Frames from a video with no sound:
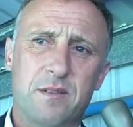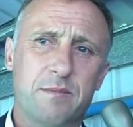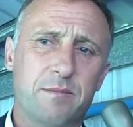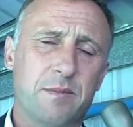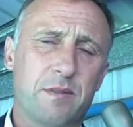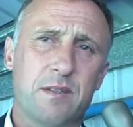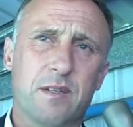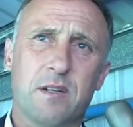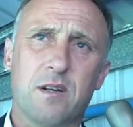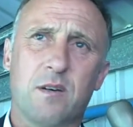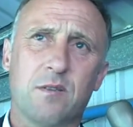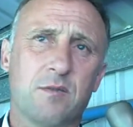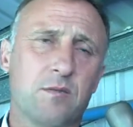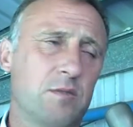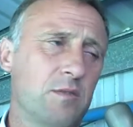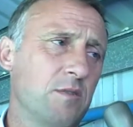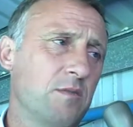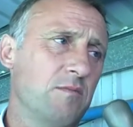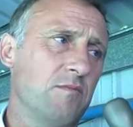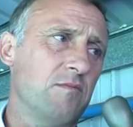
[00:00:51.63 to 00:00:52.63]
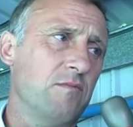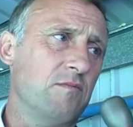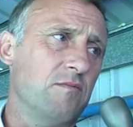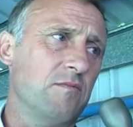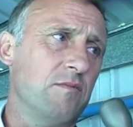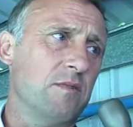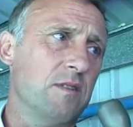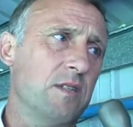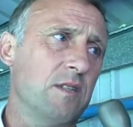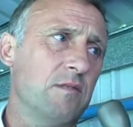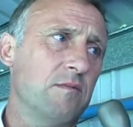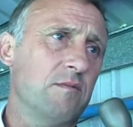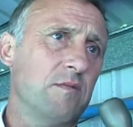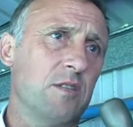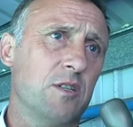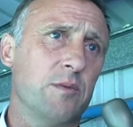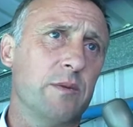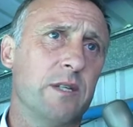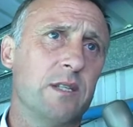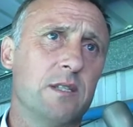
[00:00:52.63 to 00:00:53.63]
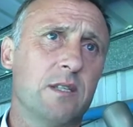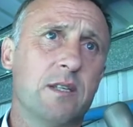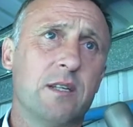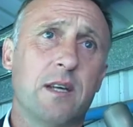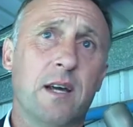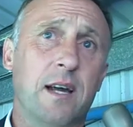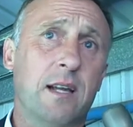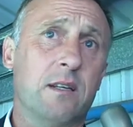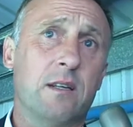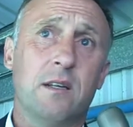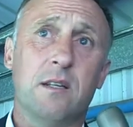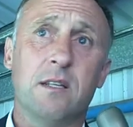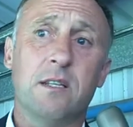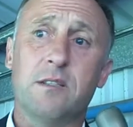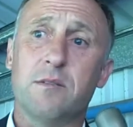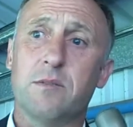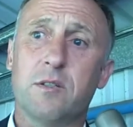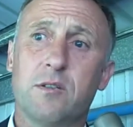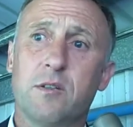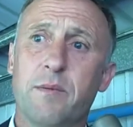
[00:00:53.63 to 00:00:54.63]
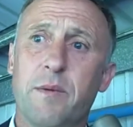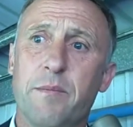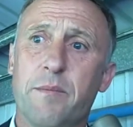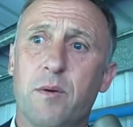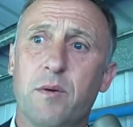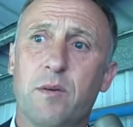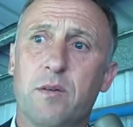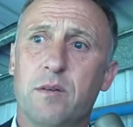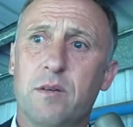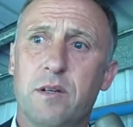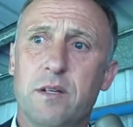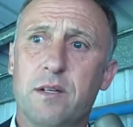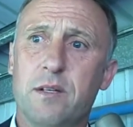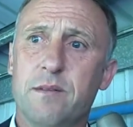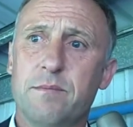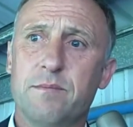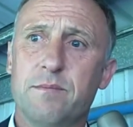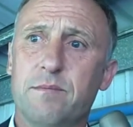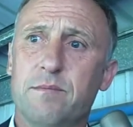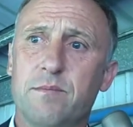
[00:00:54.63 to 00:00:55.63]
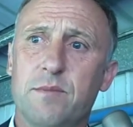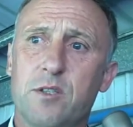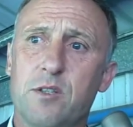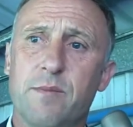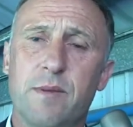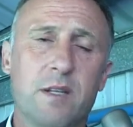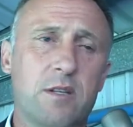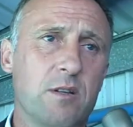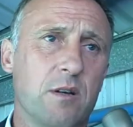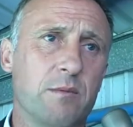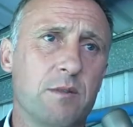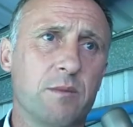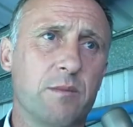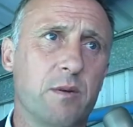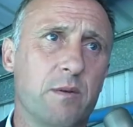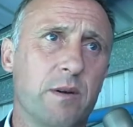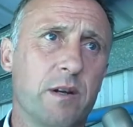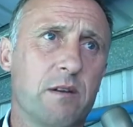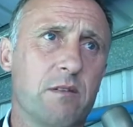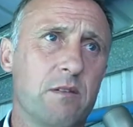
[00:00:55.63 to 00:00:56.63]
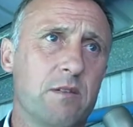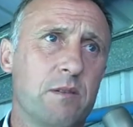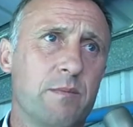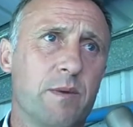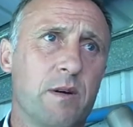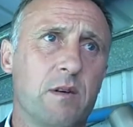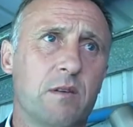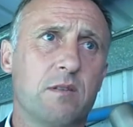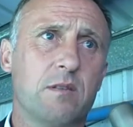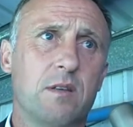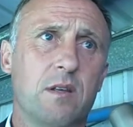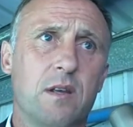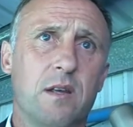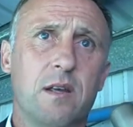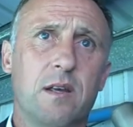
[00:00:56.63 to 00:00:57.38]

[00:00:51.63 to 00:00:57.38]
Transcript: But the goals were just, you know, too easy. And listen, it could have been more. Too many times the ball went across the box.